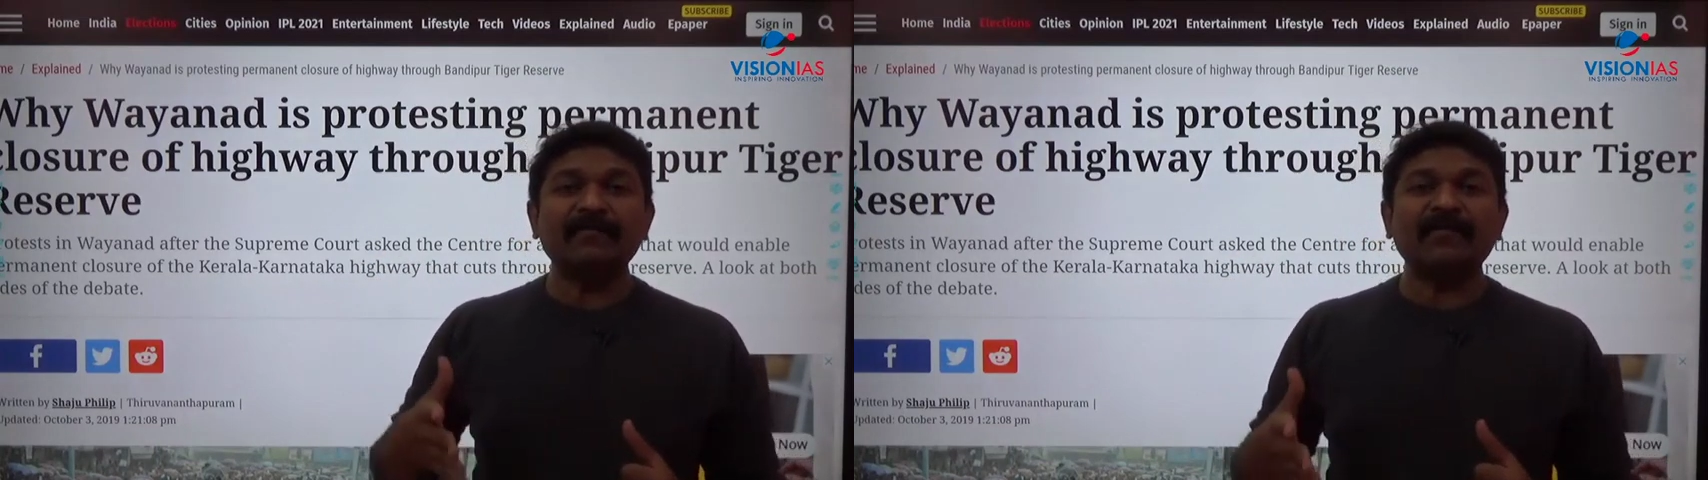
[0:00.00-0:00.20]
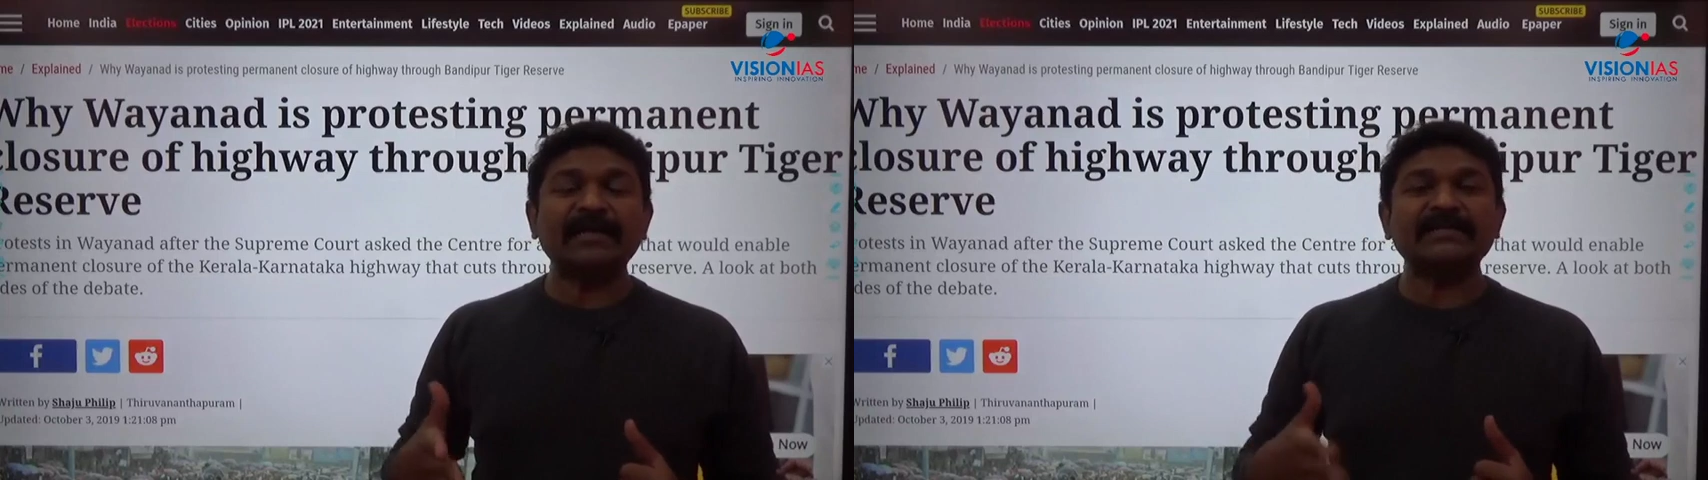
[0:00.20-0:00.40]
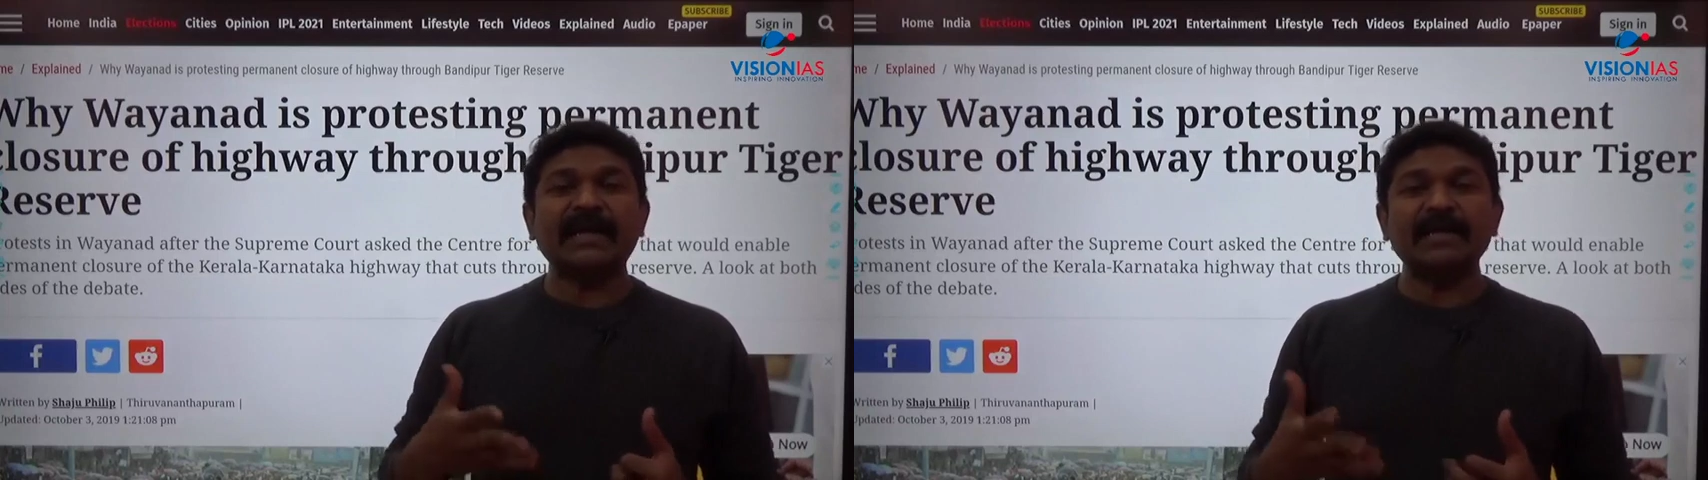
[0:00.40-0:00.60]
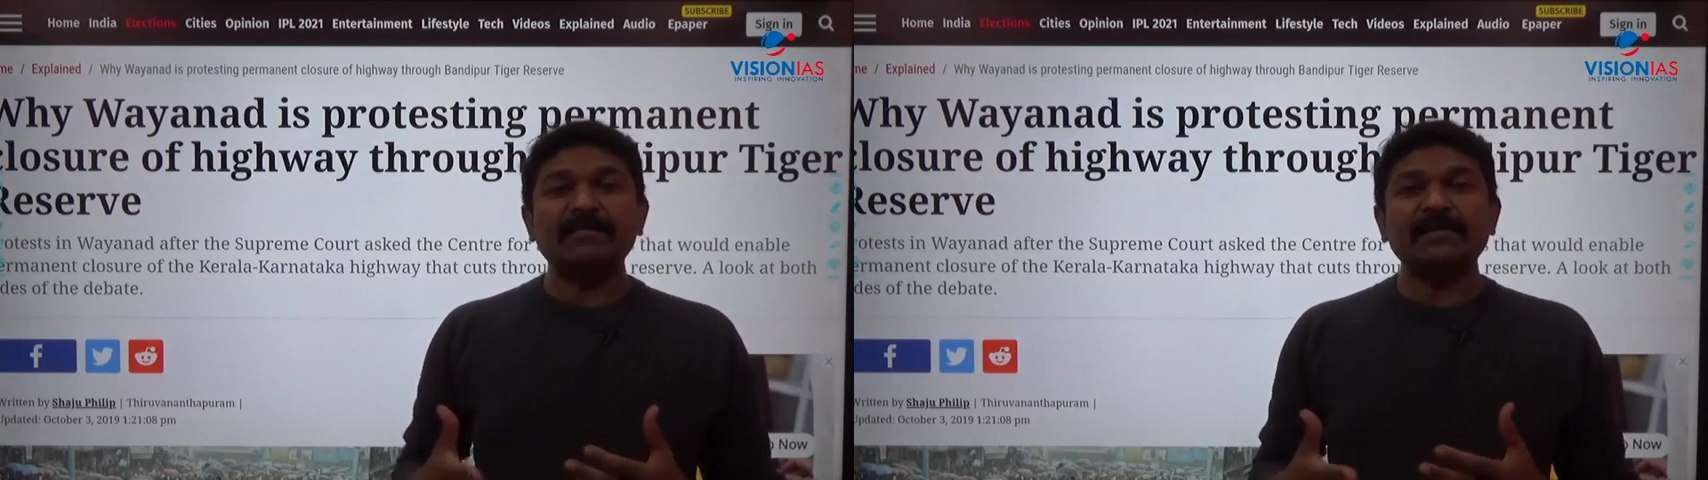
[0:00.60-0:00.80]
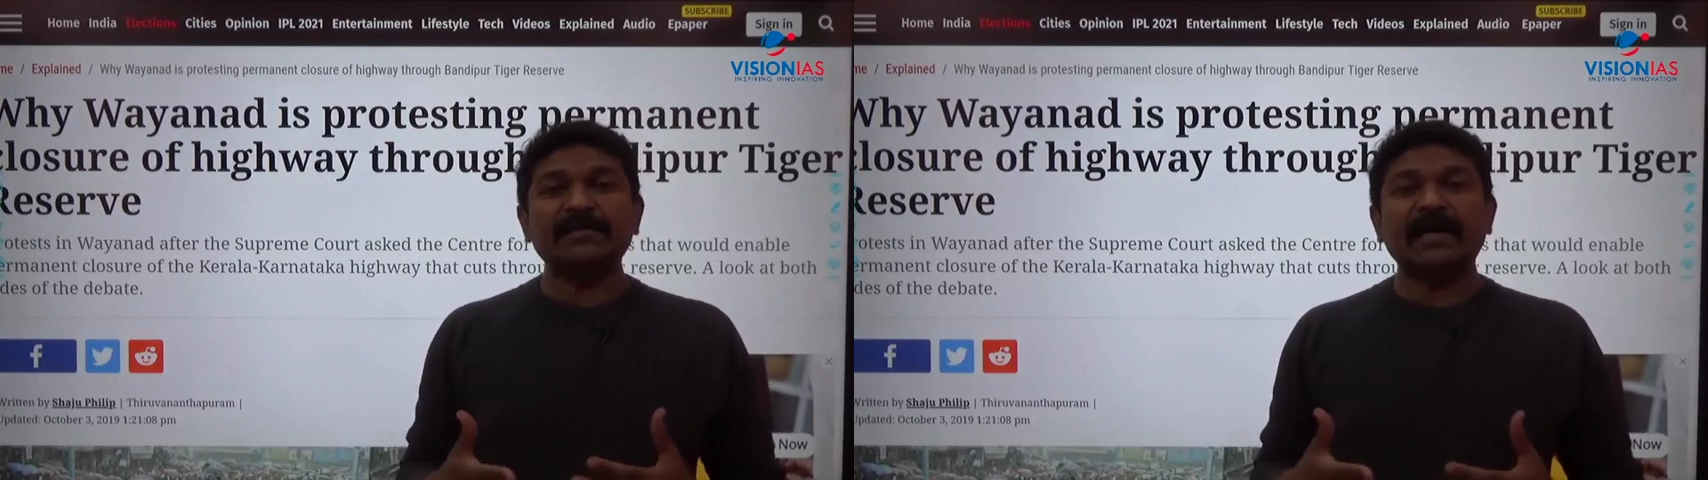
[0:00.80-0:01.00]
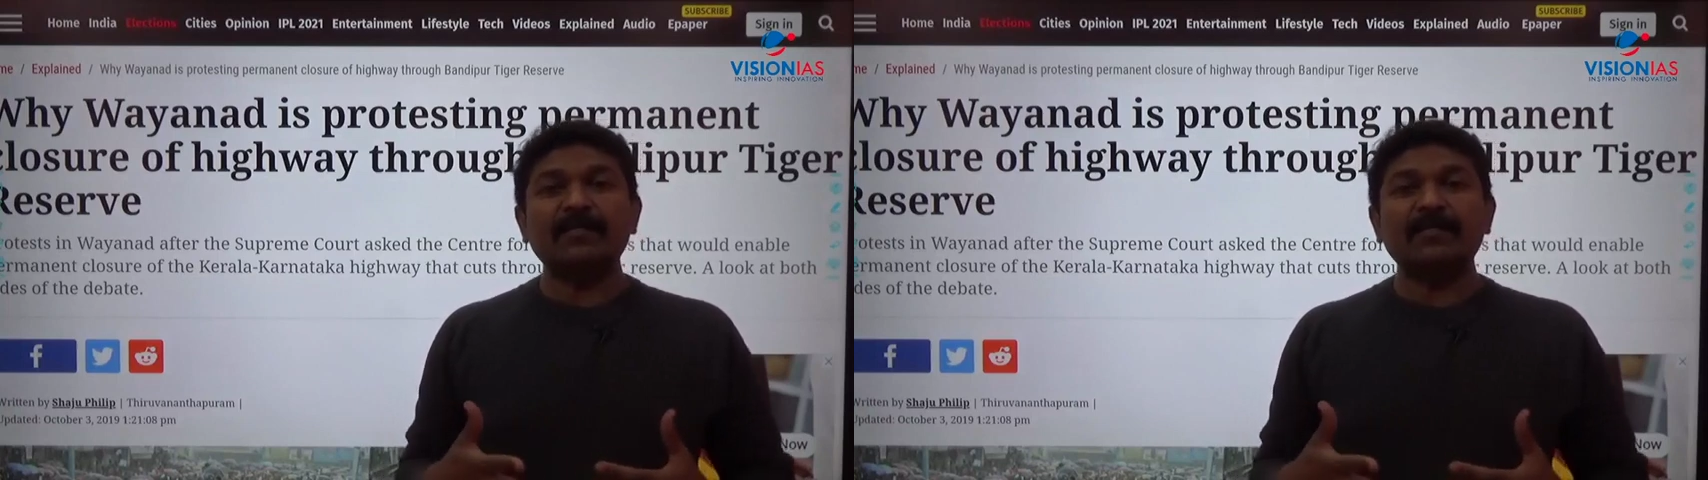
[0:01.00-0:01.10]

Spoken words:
as the animals are